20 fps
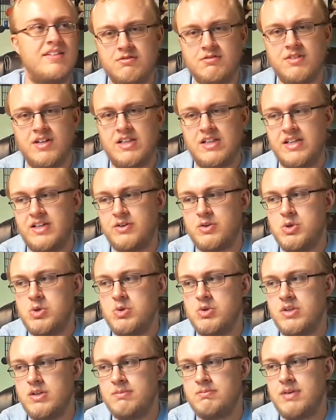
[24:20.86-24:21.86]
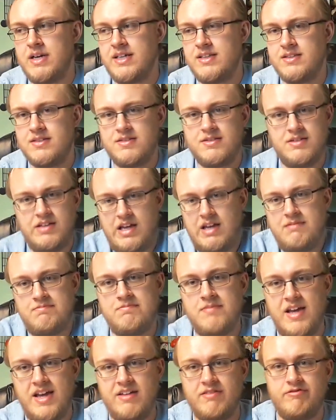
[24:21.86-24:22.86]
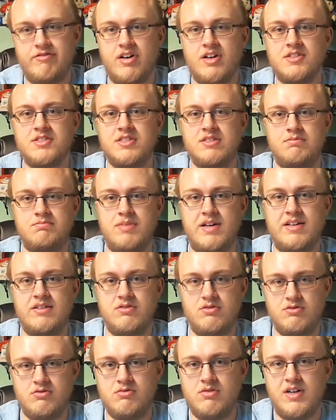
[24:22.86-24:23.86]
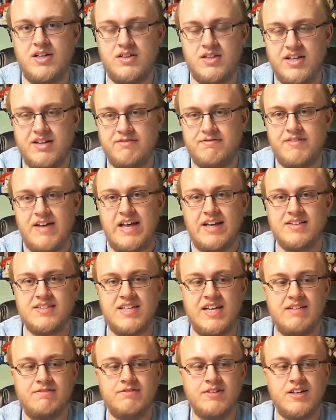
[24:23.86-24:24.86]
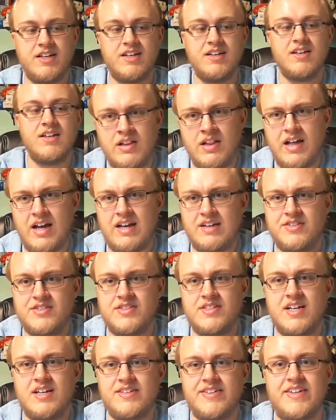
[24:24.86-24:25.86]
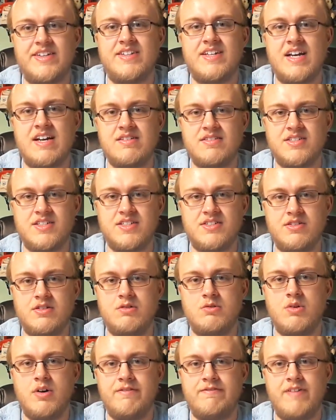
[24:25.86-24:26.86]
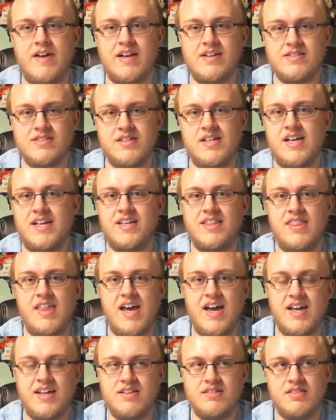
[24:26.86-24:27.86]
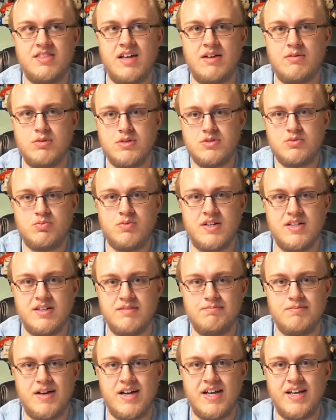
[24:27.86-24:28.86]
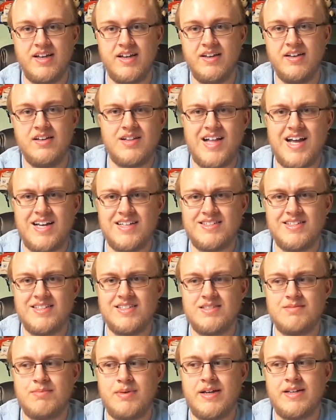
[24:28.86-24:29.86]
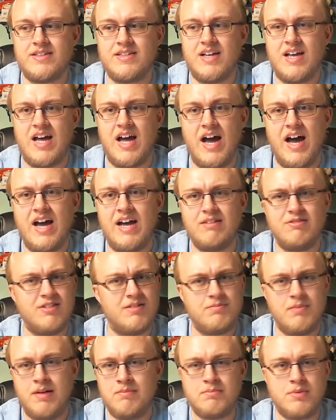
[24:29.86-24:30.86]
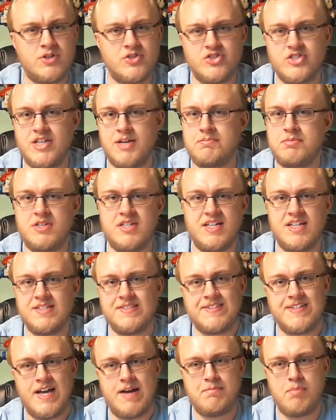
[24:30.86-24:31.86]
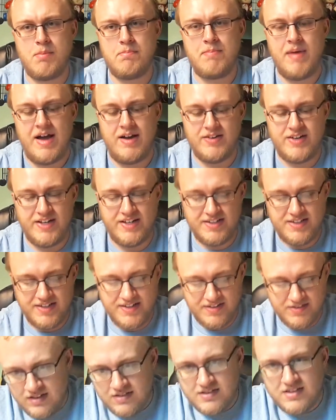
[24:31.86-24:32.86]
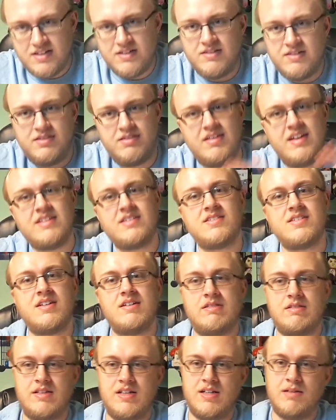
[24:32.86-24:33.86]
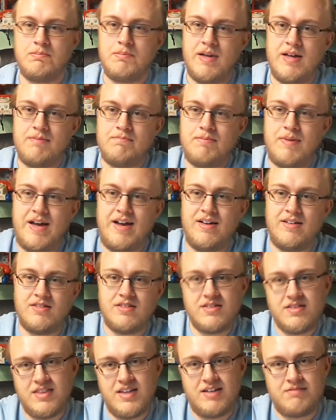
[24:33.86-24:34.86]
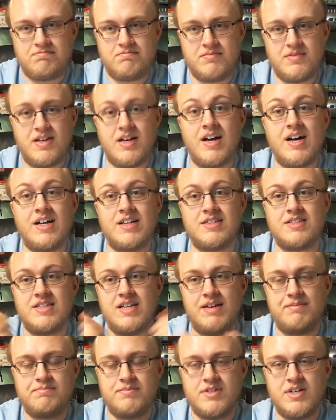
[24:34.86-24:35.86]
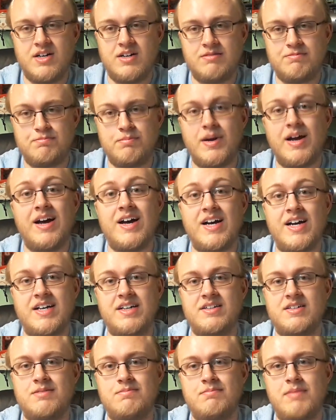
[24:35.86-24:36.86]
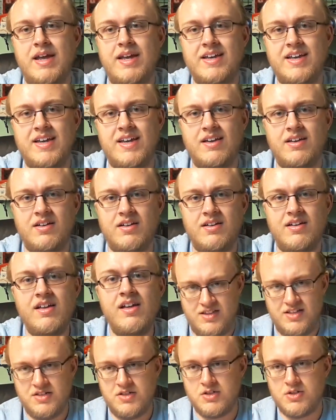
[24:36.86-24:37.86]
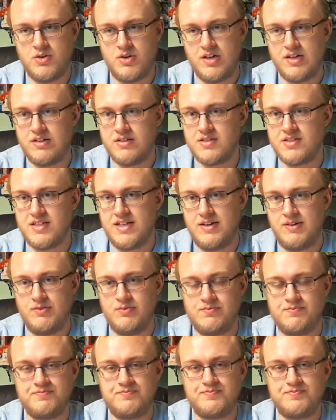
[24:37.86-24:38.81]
really cool, but it may have also been really effects heavy. I studied how to do effects like that. That was one of my classes, but I remember zippity zap about it. So that's a little bit about the concept art behind making the short, so.